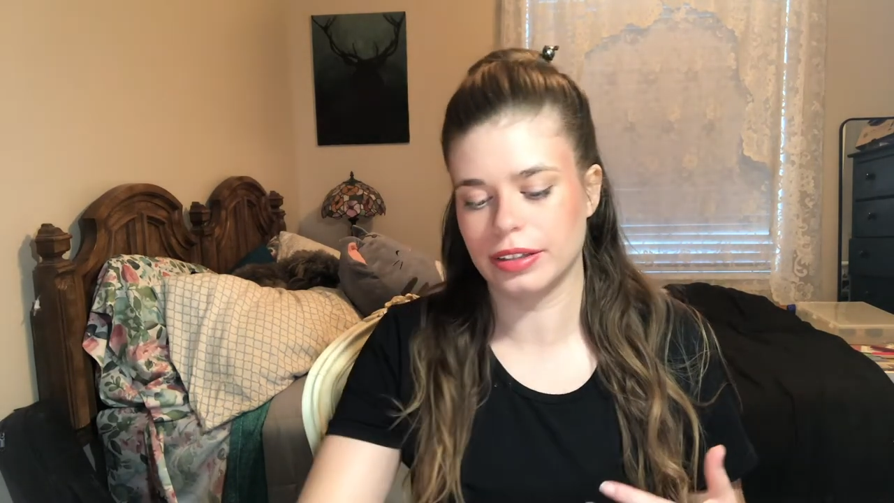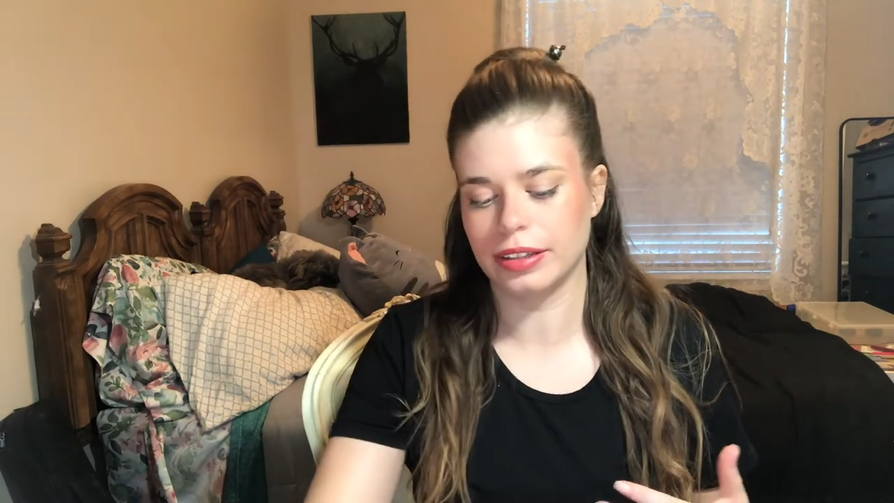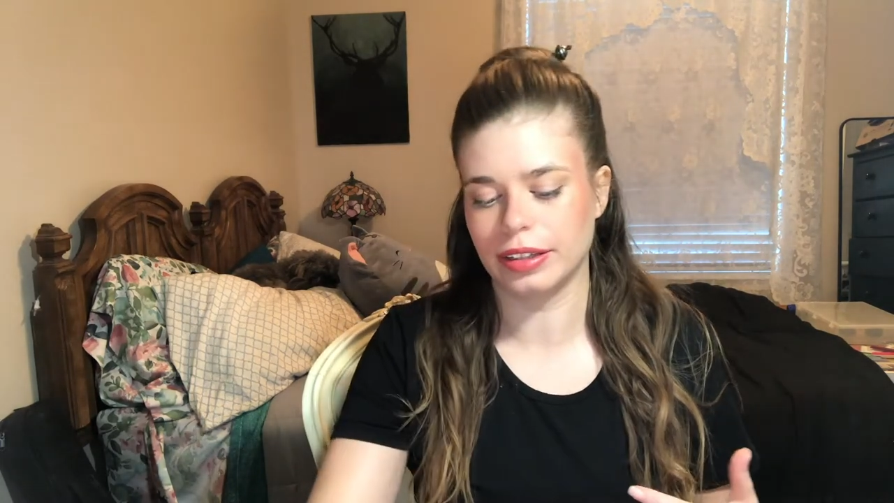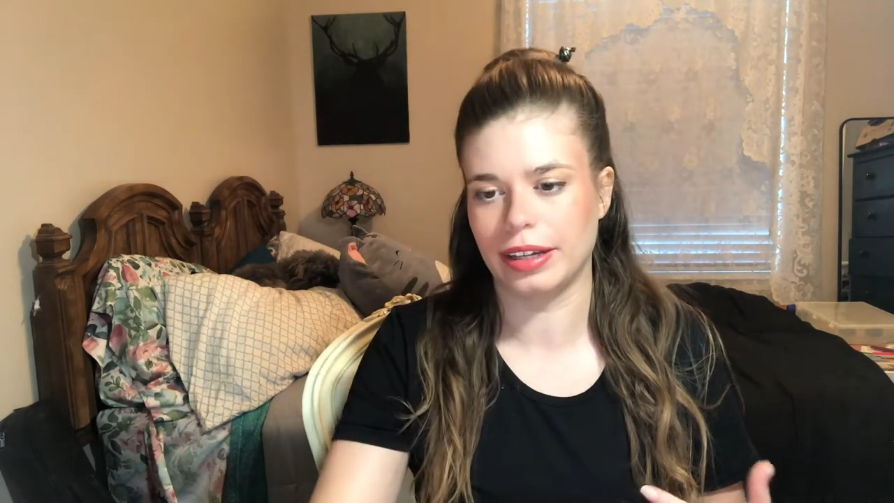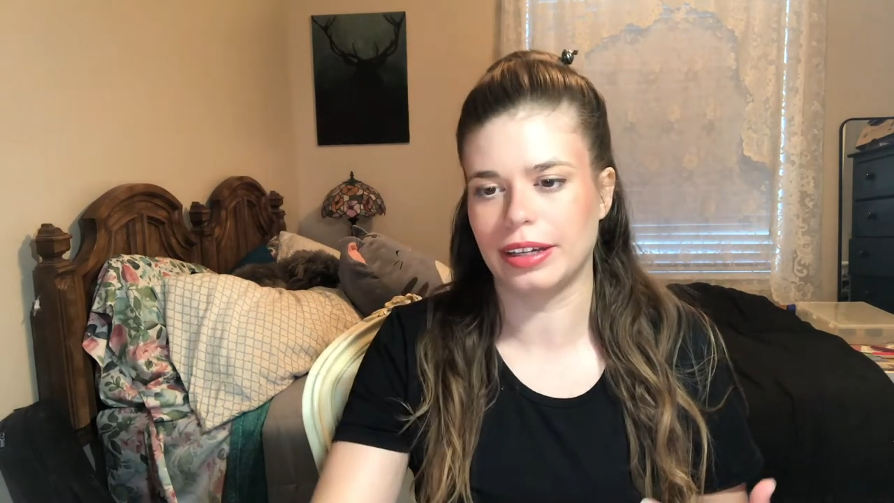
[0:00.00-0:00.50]

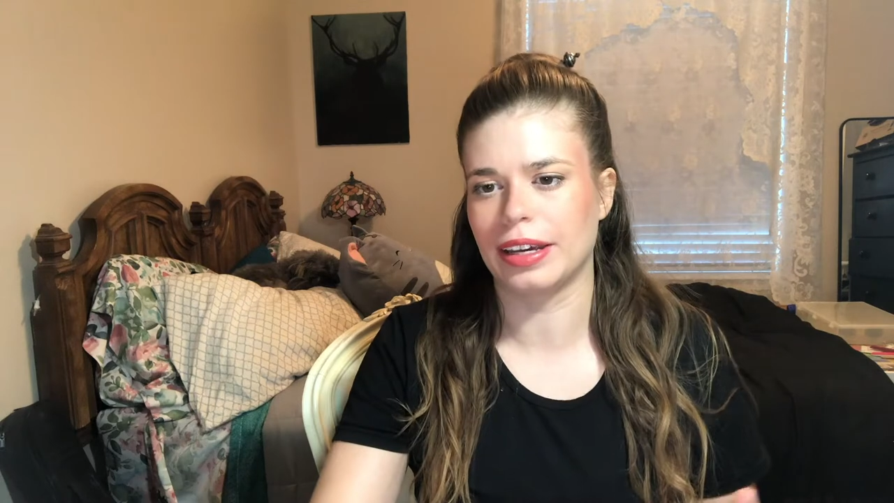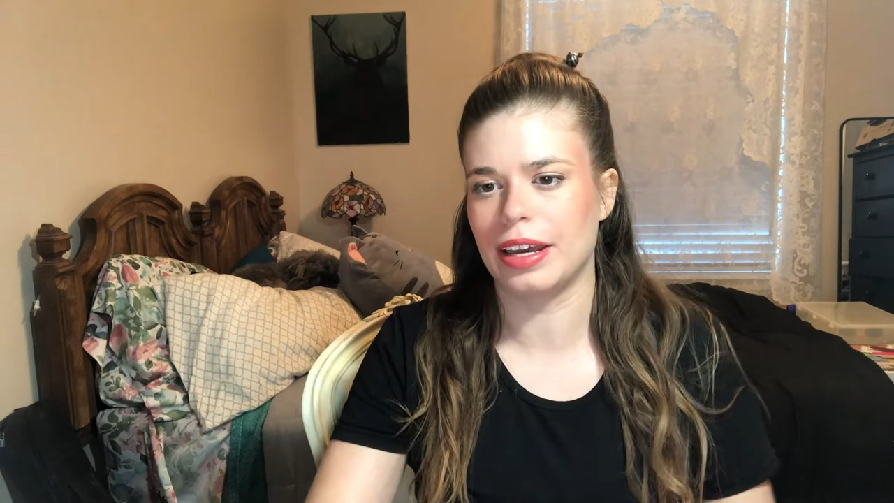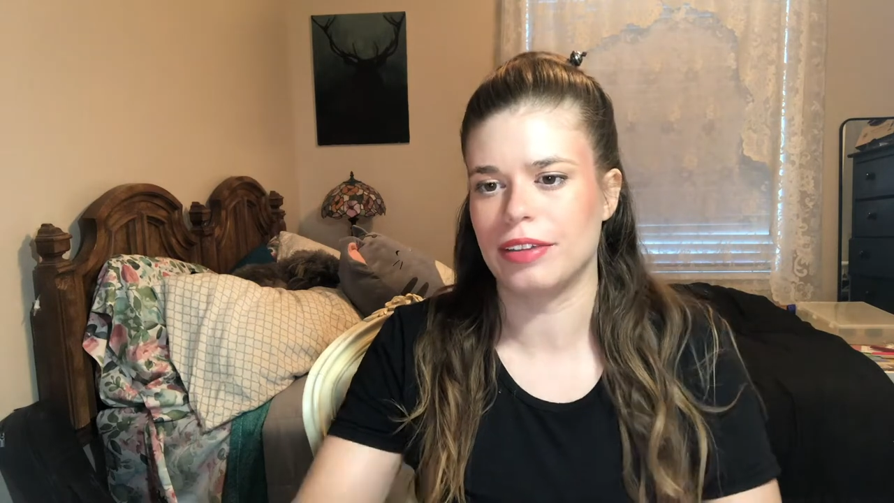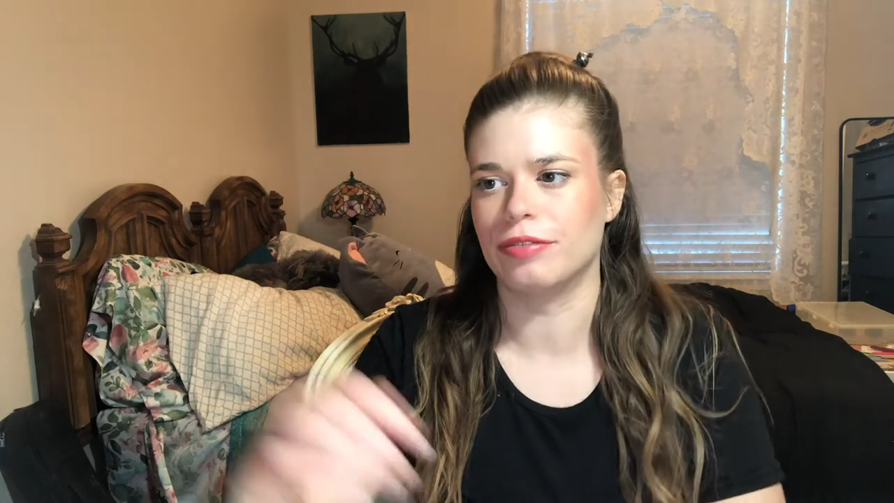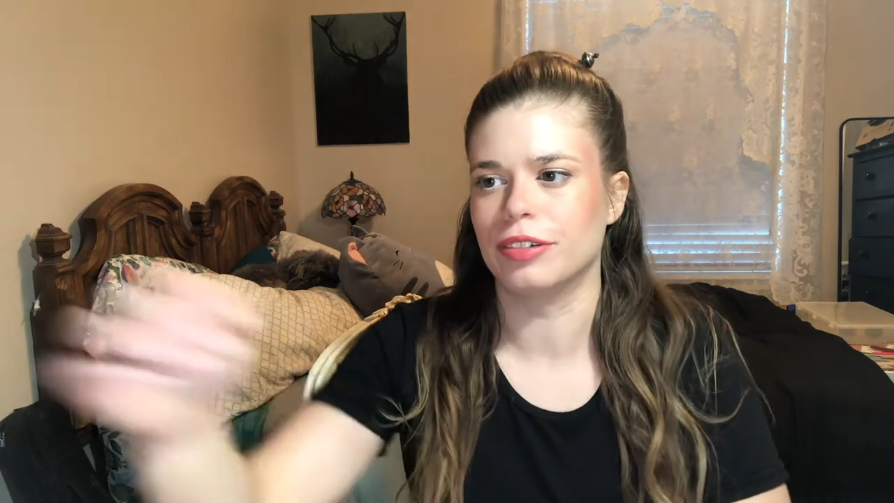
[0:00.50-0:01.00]
like
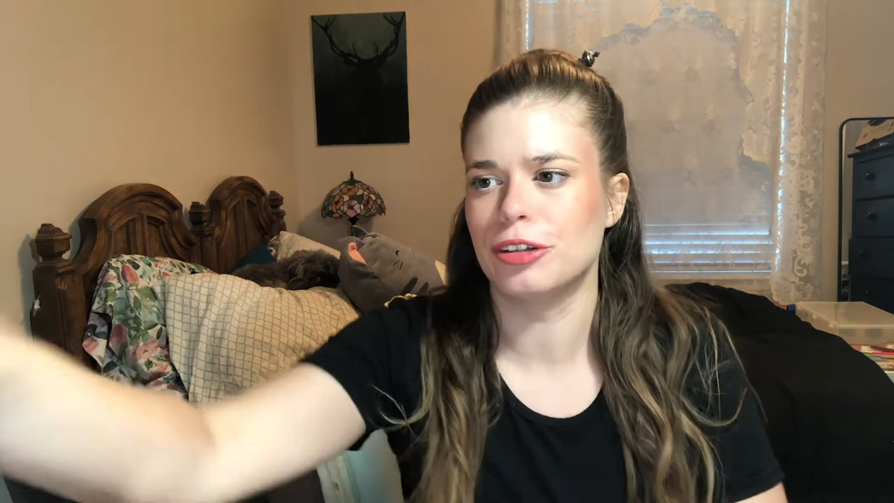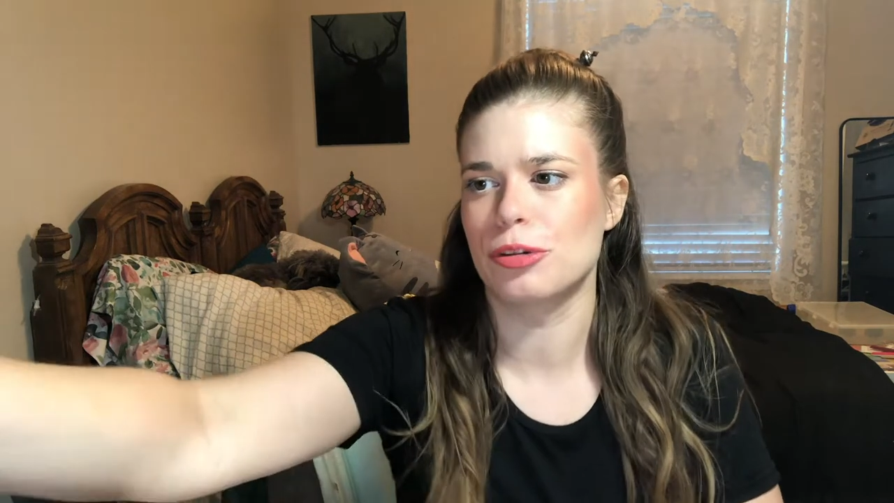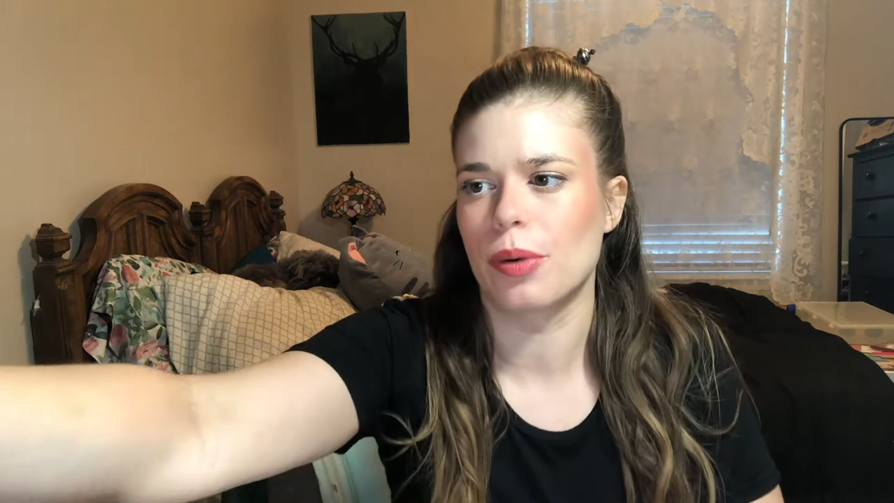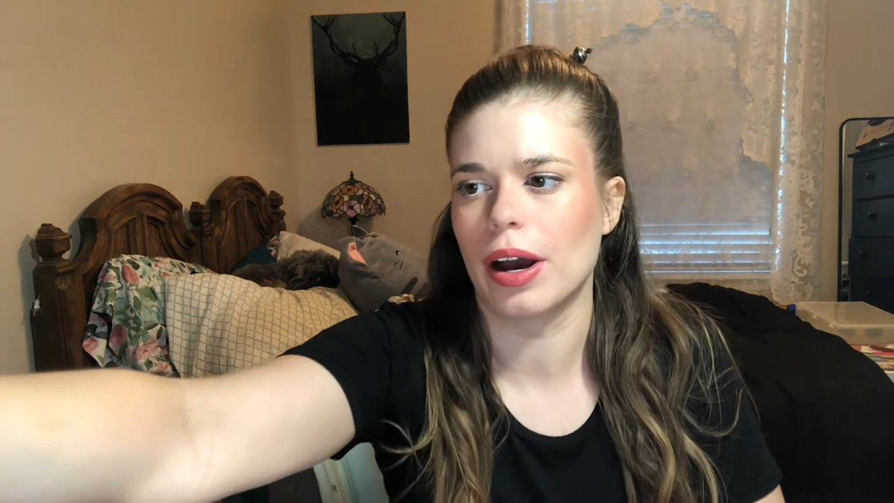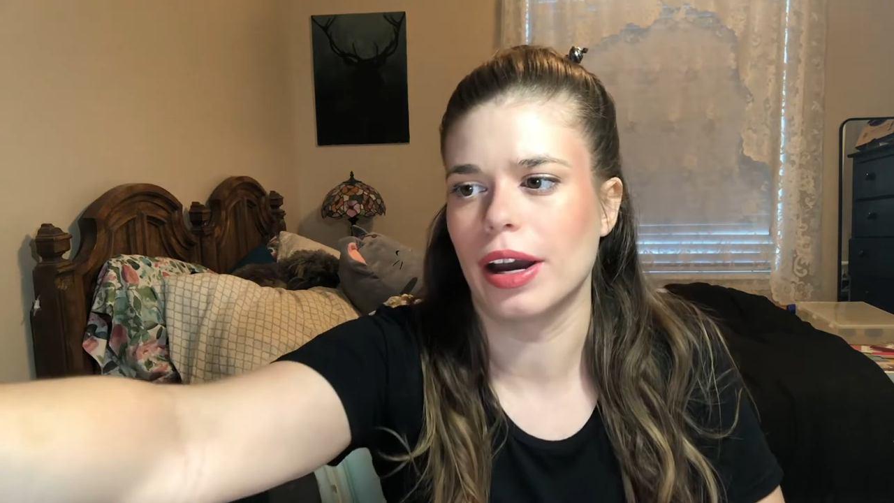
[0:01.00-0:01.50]
a
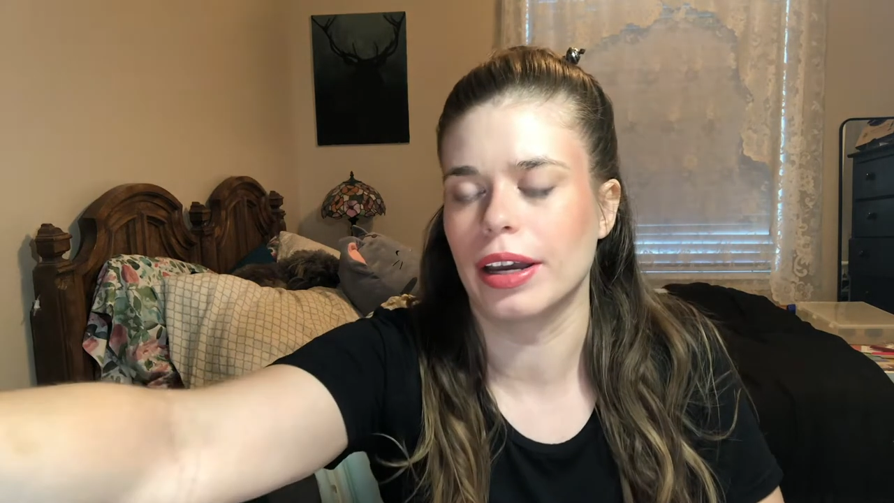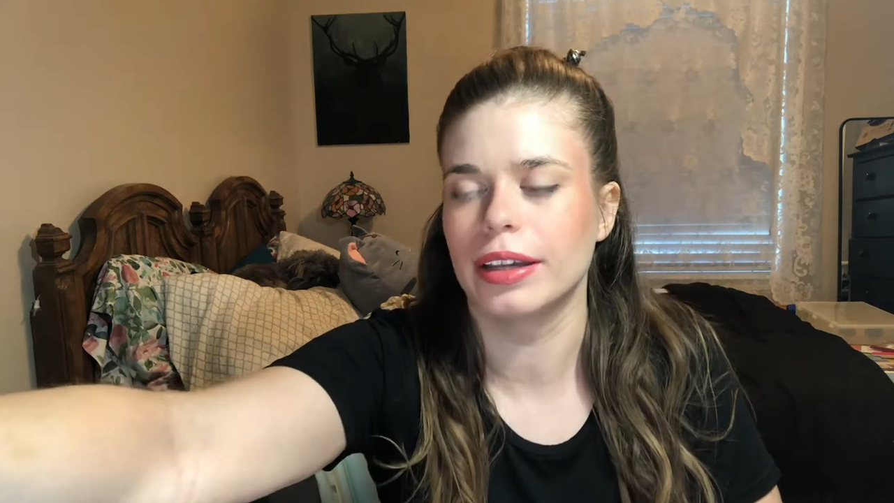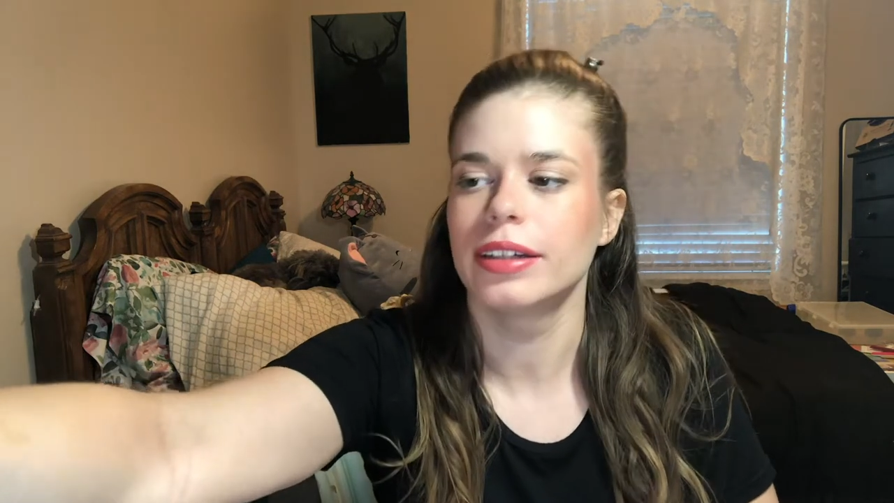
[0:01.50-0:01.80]
dry